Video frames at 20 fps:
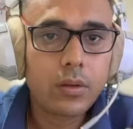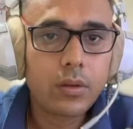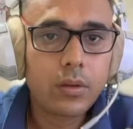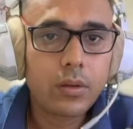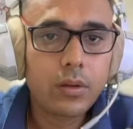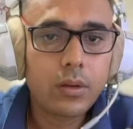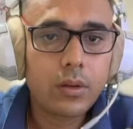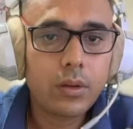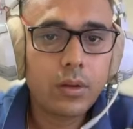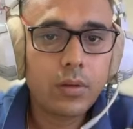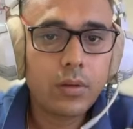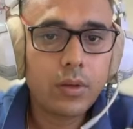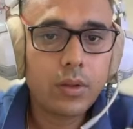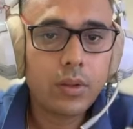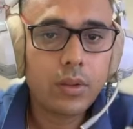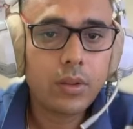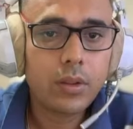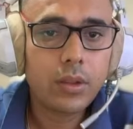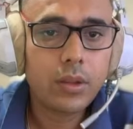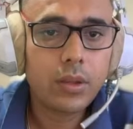no, I
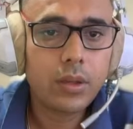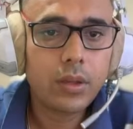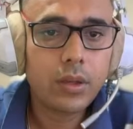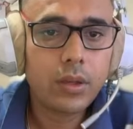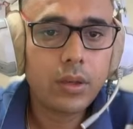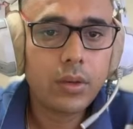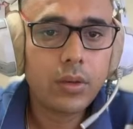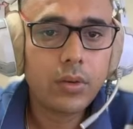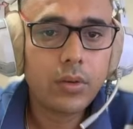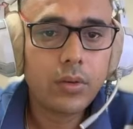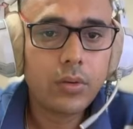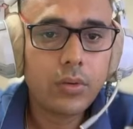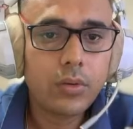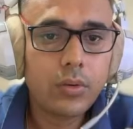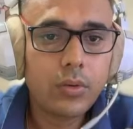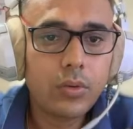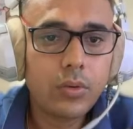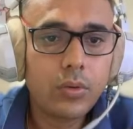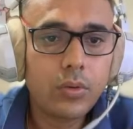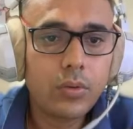think I need to
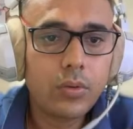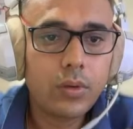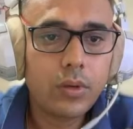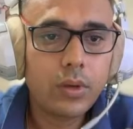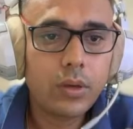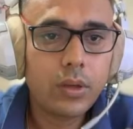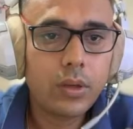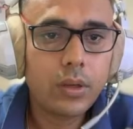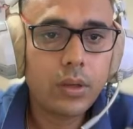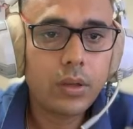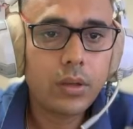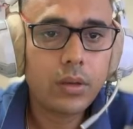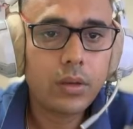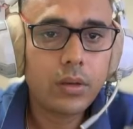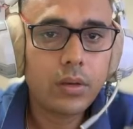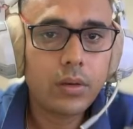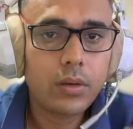here.